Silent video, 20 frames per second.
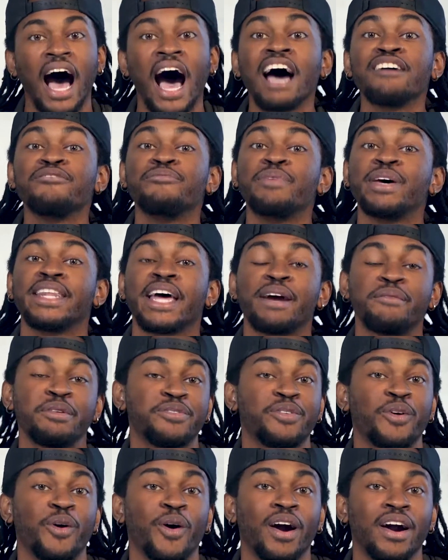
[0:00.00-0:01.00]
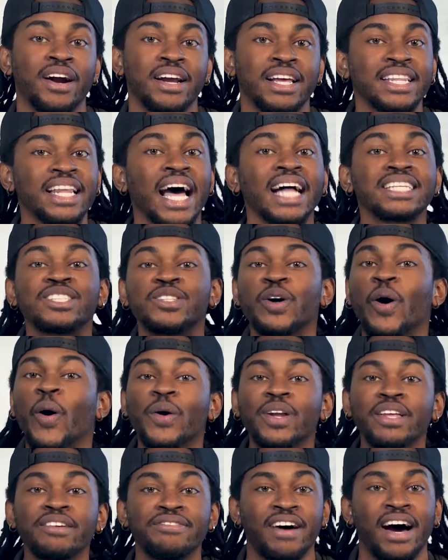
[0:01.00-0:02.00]
I've been there before, and that's
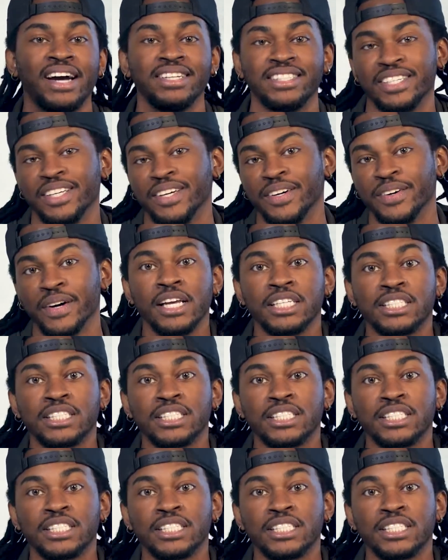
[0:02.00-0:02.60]
totally fine too.